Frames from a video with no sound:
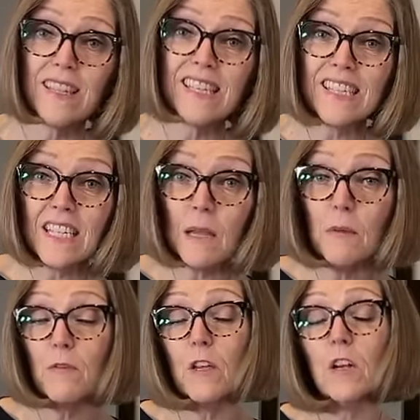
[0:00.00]
This time
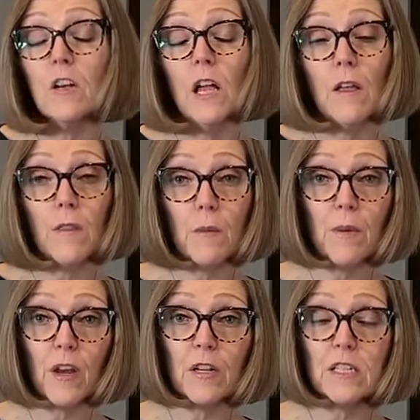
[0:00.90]
of year, the
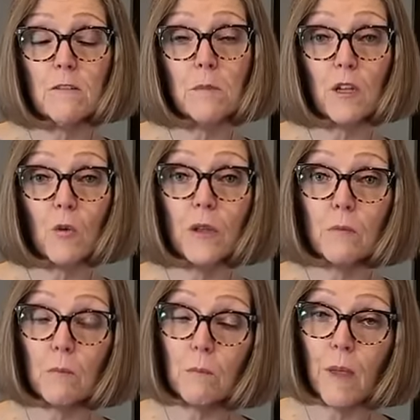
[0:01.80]
berries have been
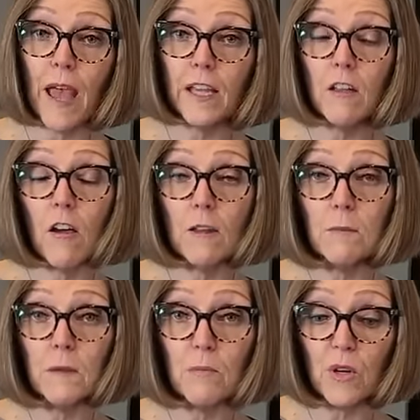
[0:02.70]
going bad
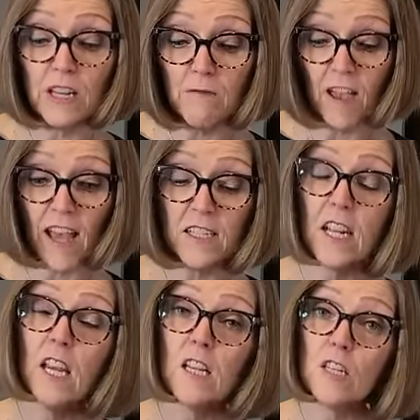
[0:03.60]
on me pretty fast.